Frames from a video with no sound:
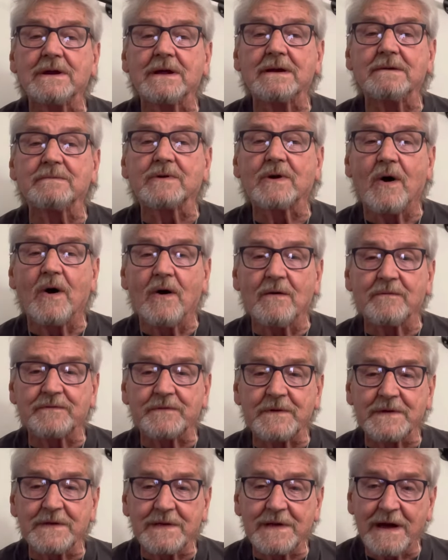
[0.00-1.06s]
let them call
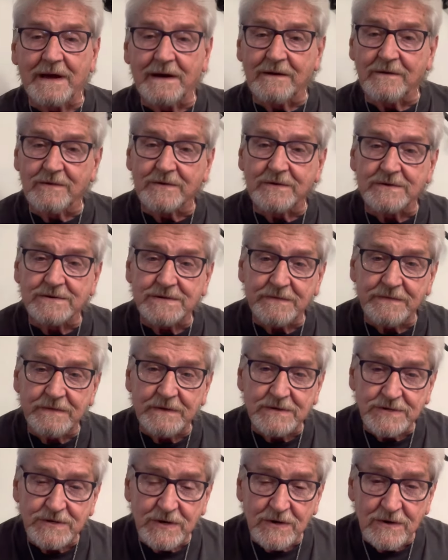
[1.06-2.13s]
for the elders of the
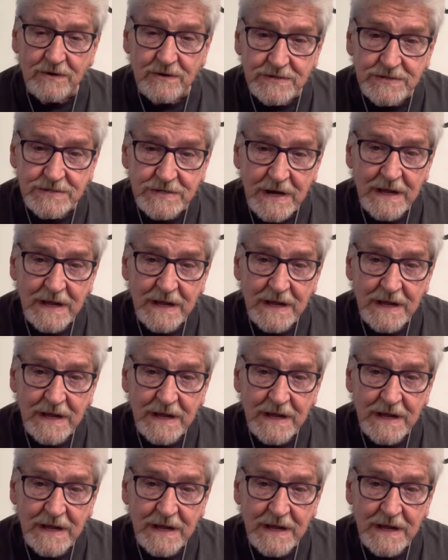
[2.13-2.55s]
church.